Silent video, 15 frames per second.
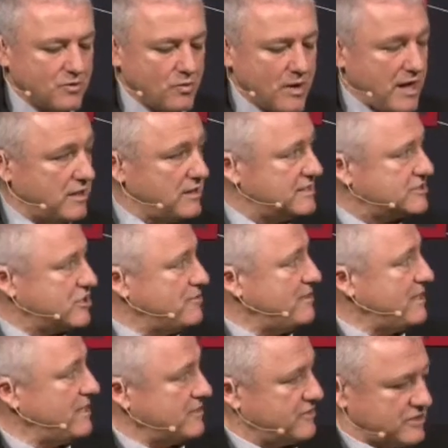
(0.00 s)
Well, it's going to
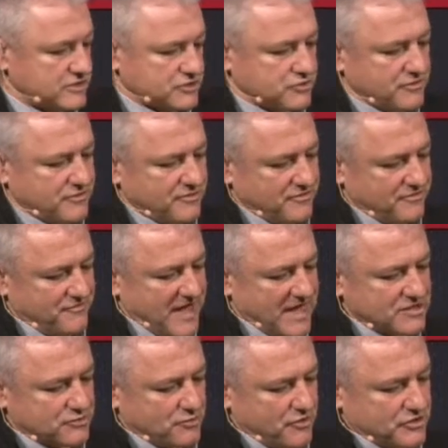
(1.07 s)
be the, the, the
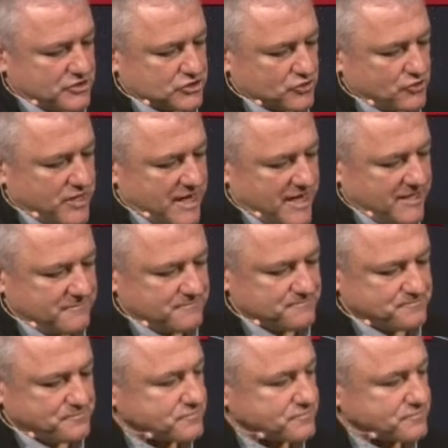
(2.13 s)
vows are on the screen.